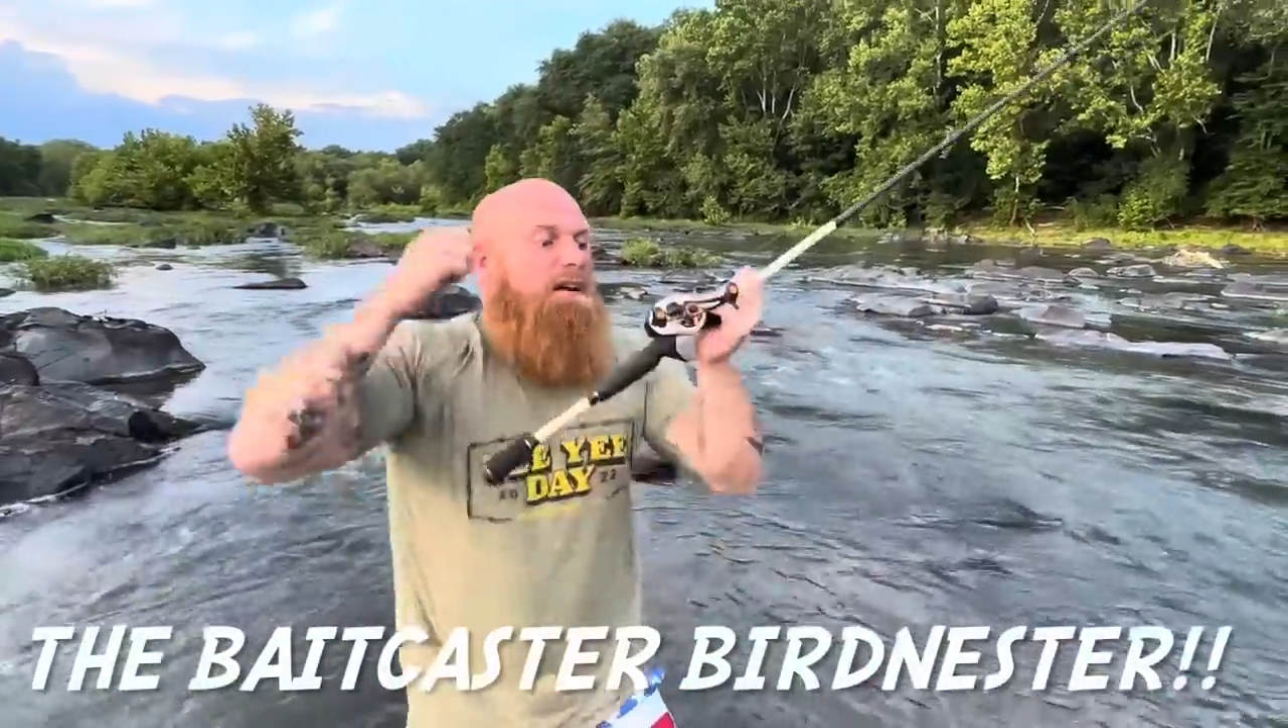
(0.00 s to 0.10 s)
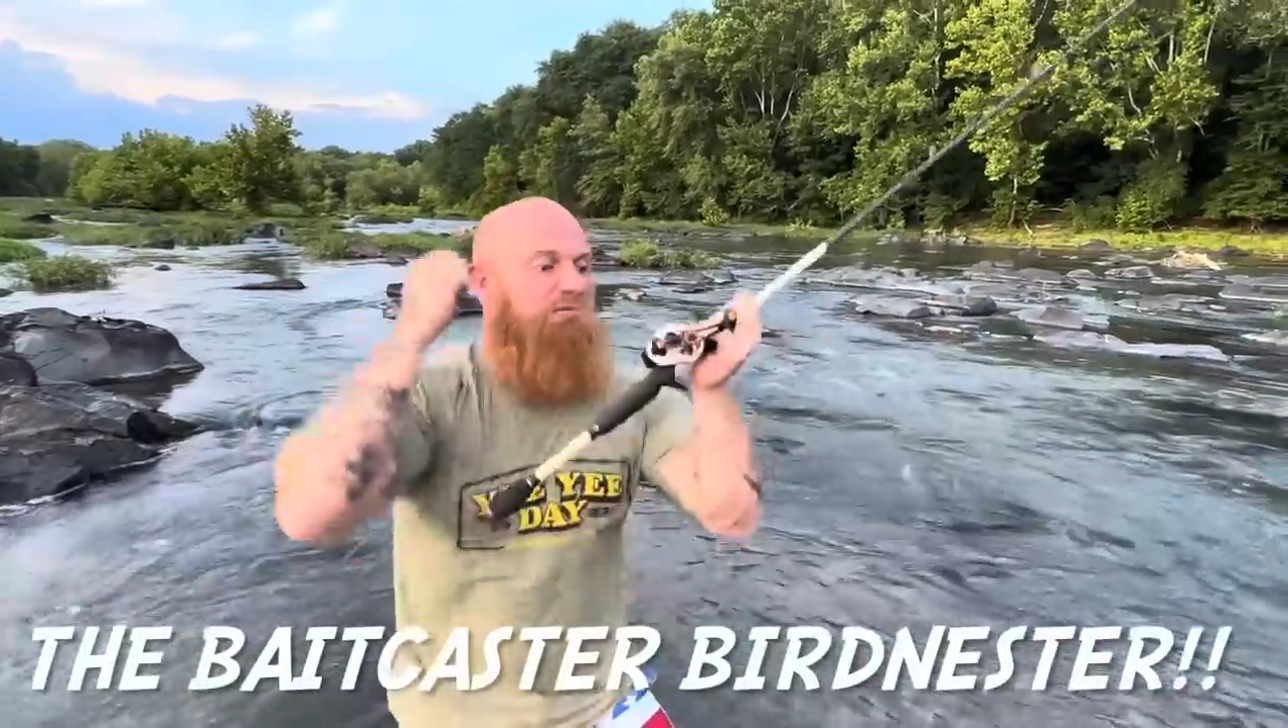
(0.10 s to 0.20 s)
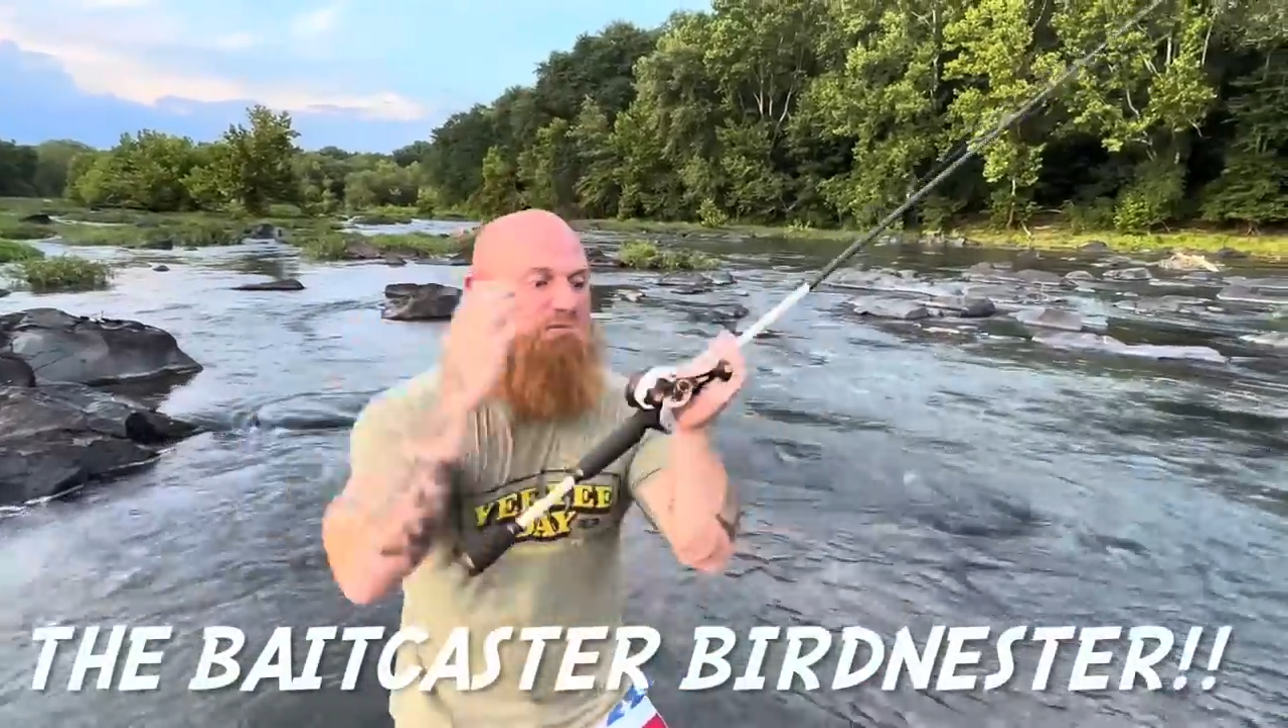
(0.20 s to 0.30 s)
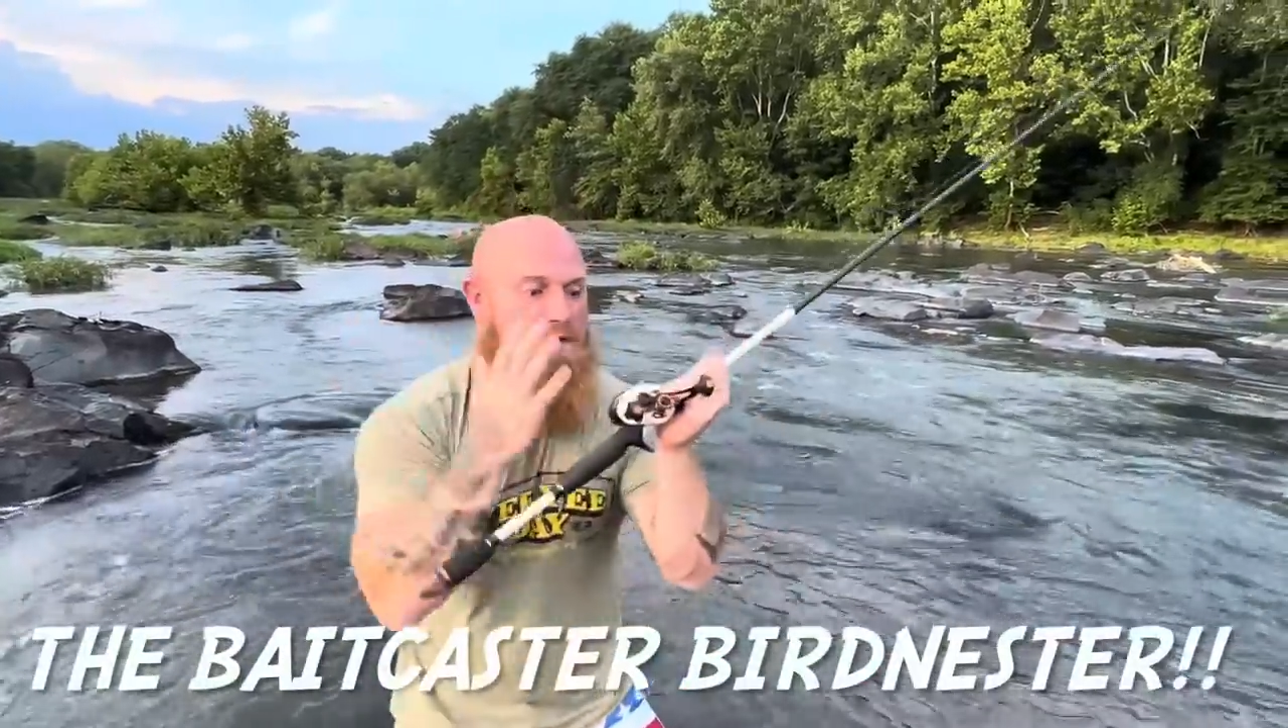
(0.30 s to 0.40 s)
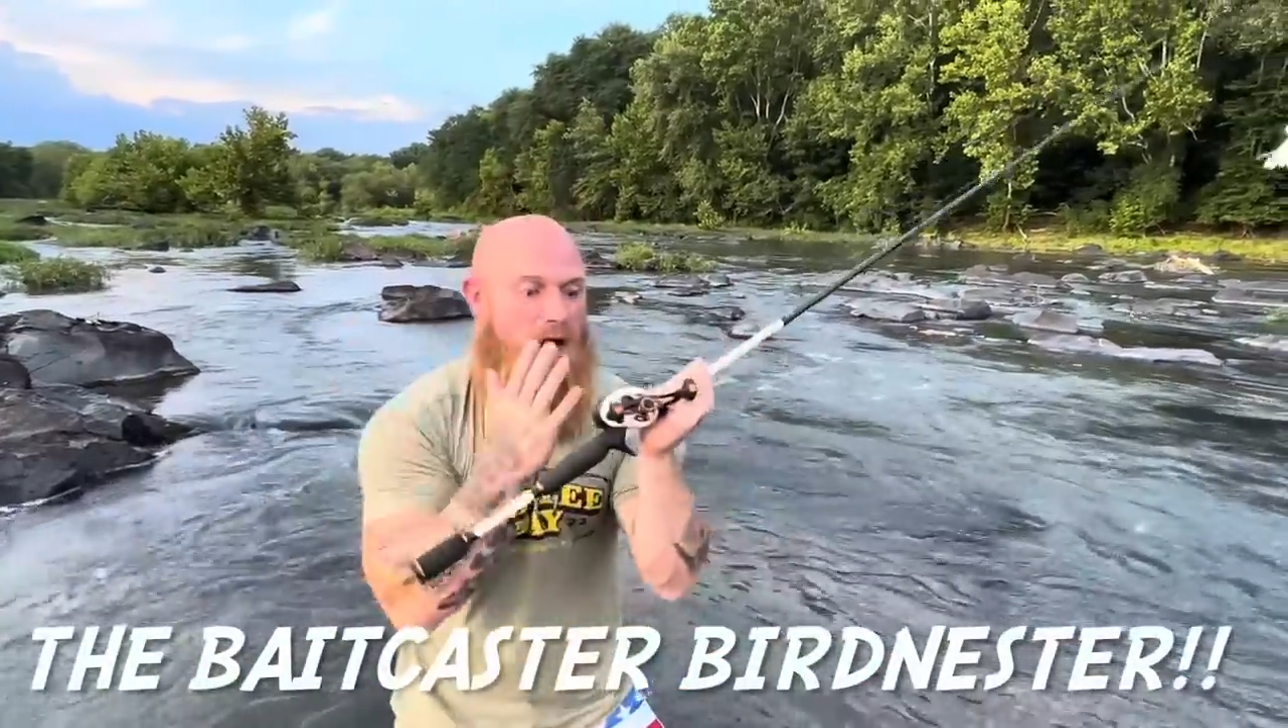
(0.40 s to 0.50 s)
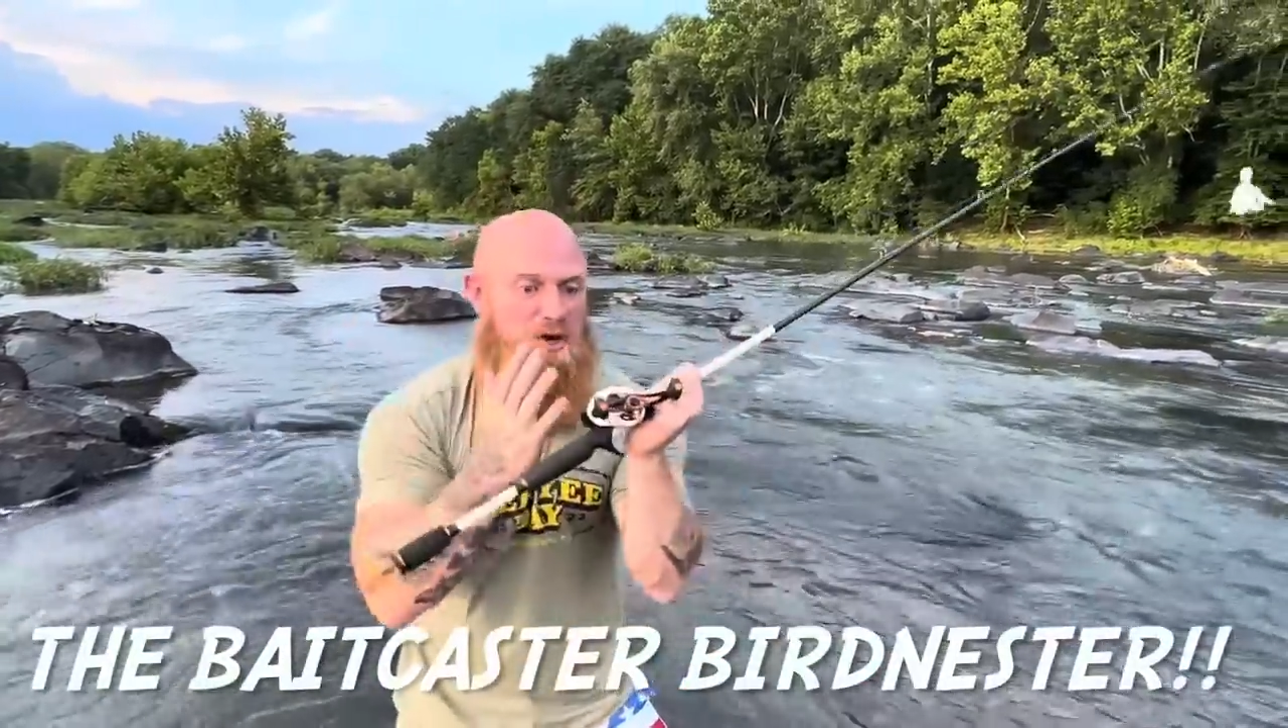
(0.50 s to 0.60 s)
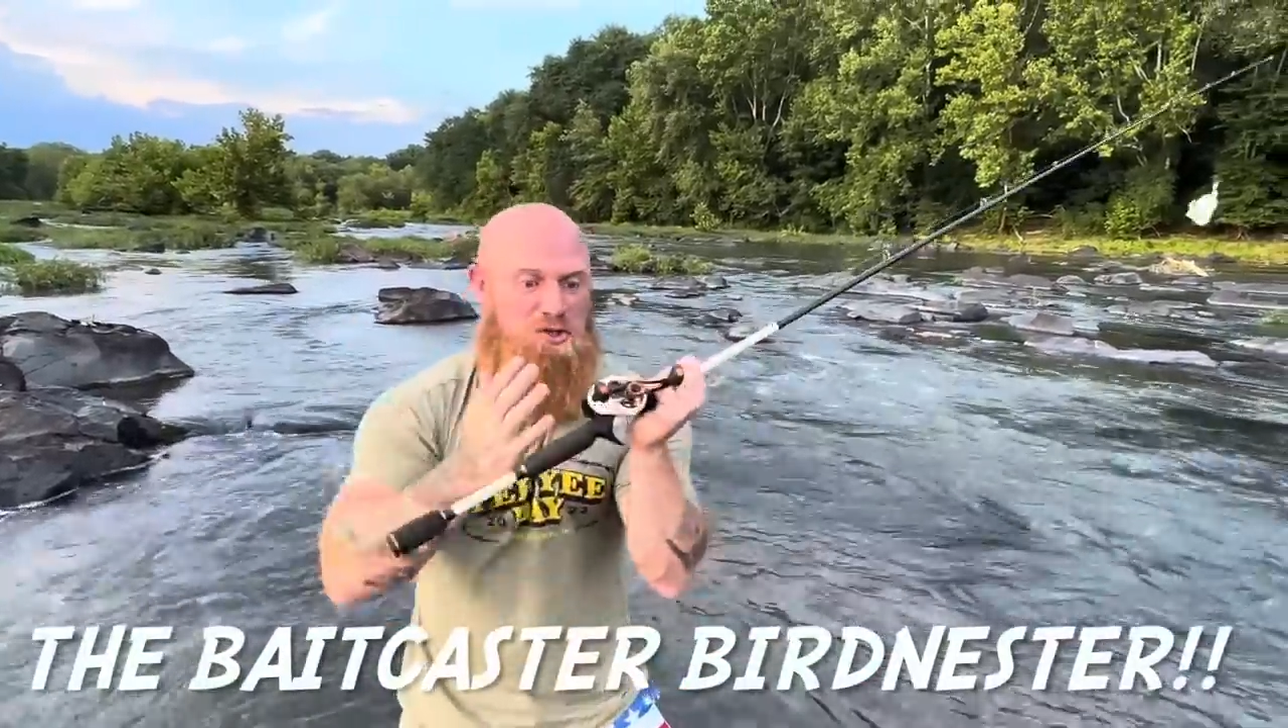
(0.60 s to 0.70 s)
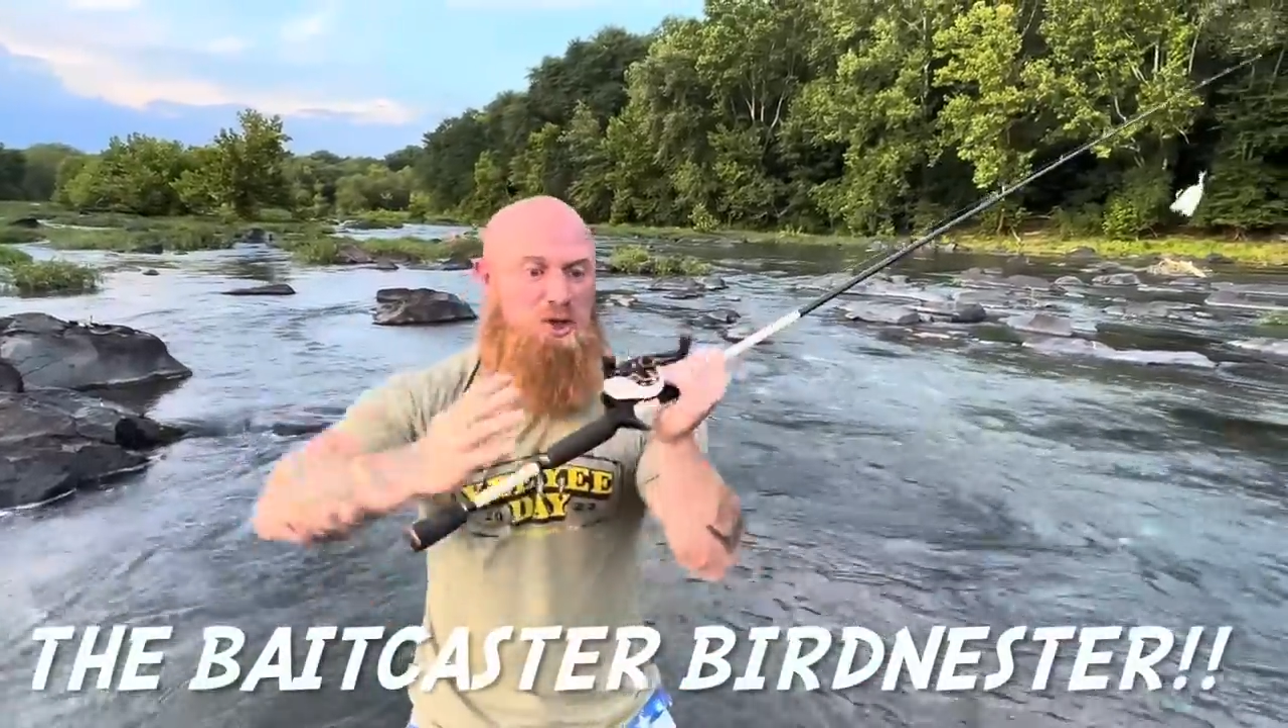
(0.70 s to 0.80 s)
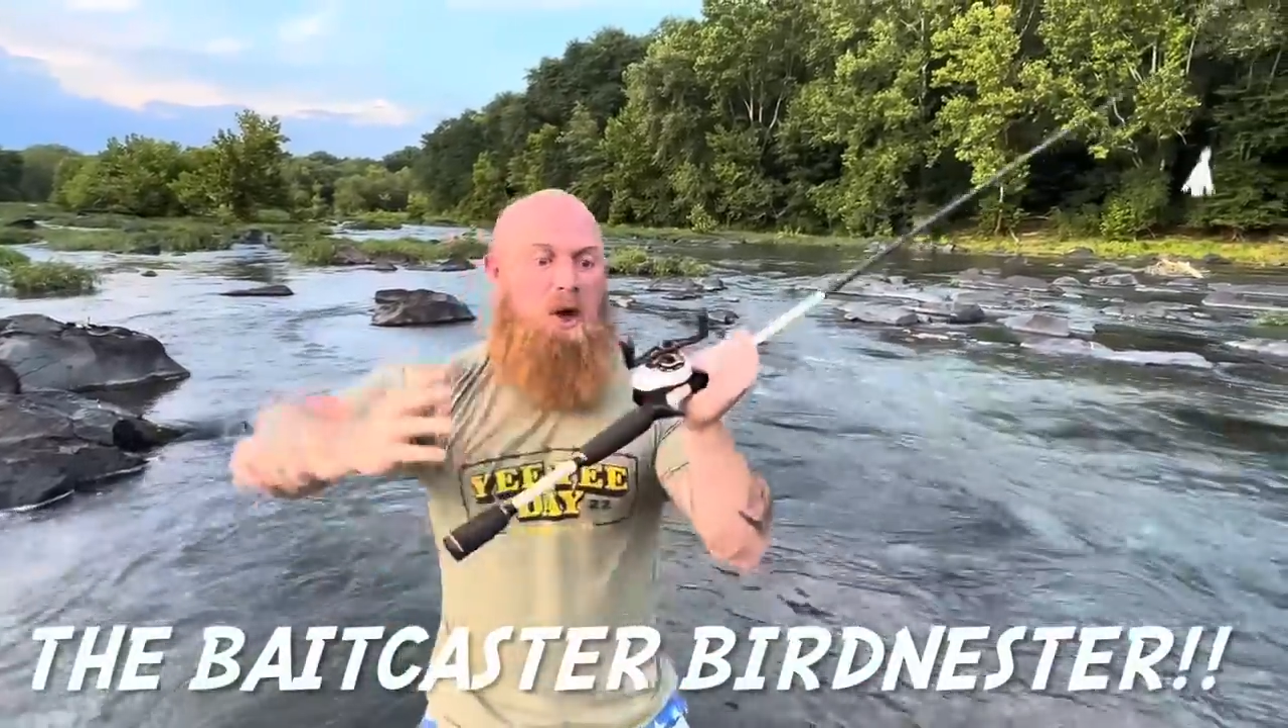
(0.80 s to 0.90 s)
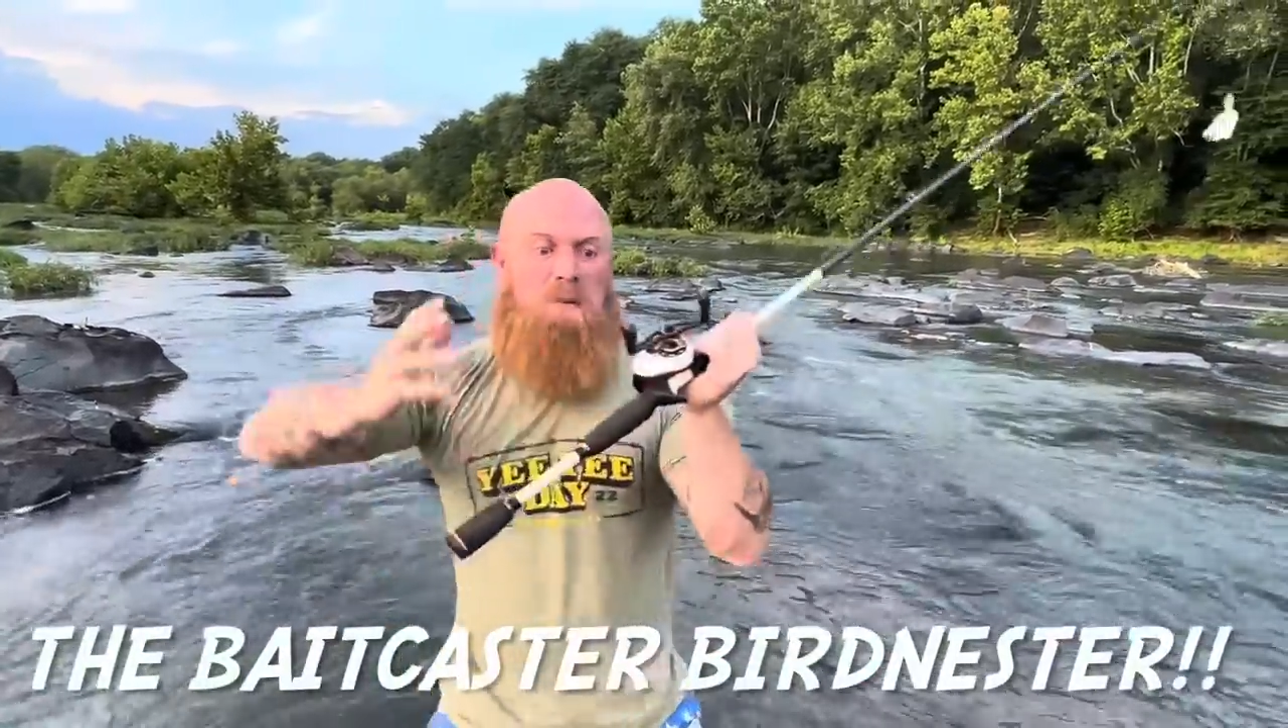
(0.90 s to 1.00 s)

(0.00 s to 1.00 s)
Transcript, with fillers: first